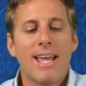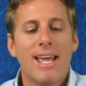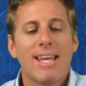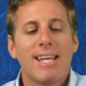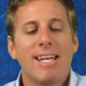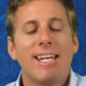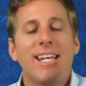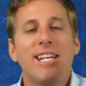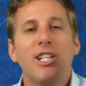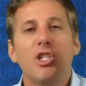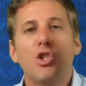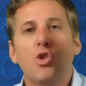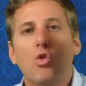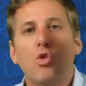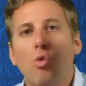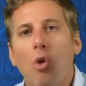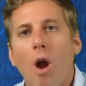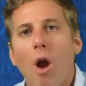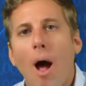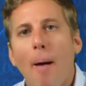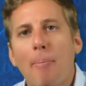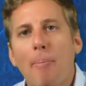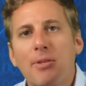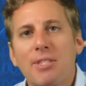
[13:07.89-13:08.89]
He
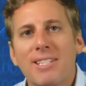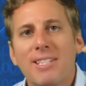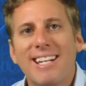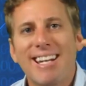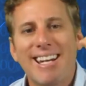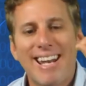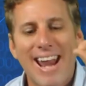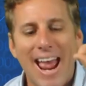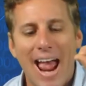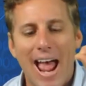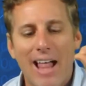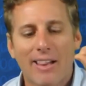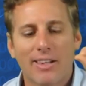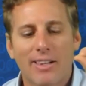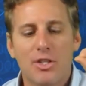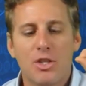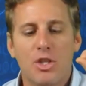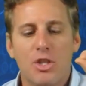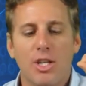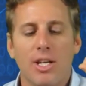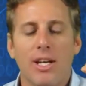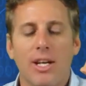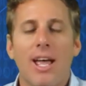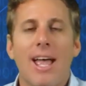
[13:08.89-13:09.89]
drops an
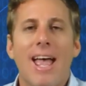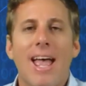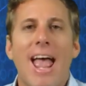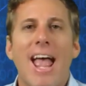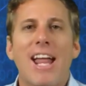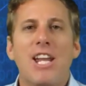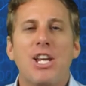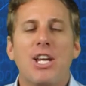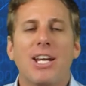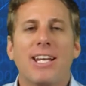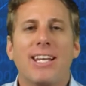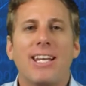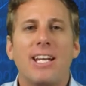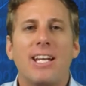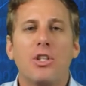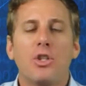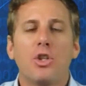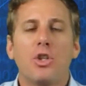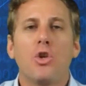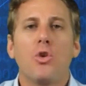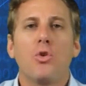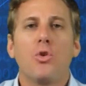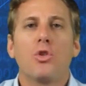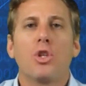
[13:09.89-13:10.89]
analogy and he
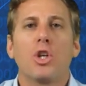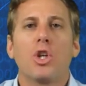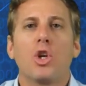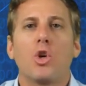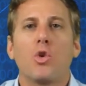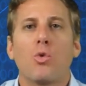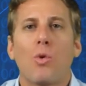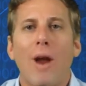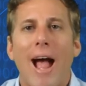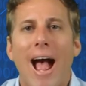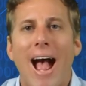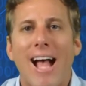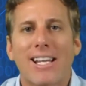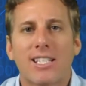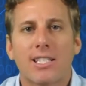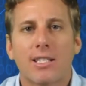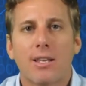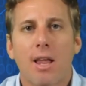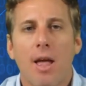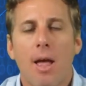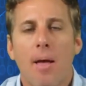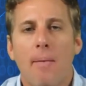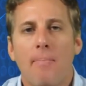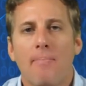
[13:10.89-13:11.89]
gets you to
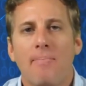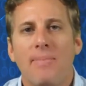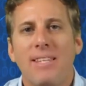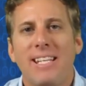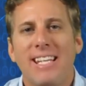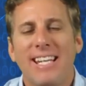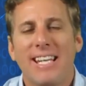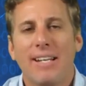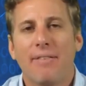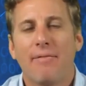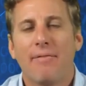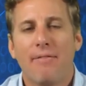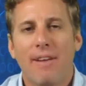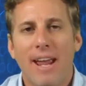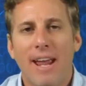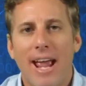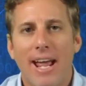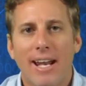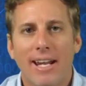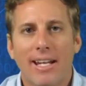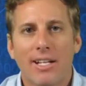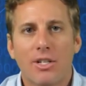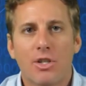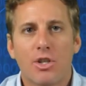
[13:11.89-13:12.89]
grasp the
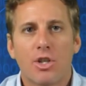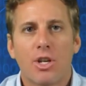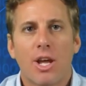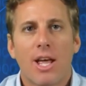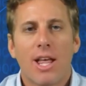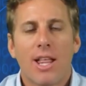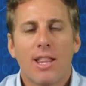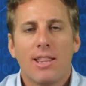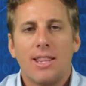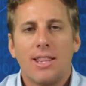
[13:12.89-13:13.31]
advantage.